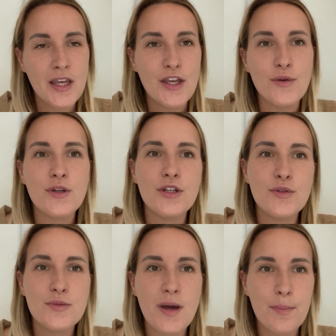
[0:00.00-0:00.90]
You can
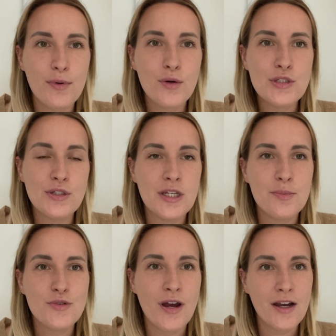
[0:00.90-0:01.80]
use Map Pro to keep
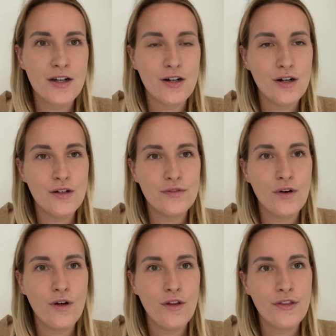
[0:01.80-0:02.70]
track of
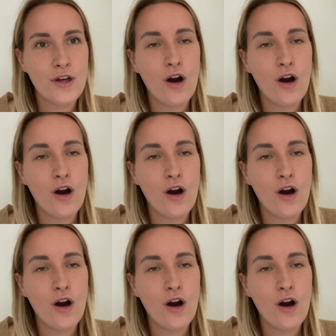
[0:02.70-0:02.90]
all the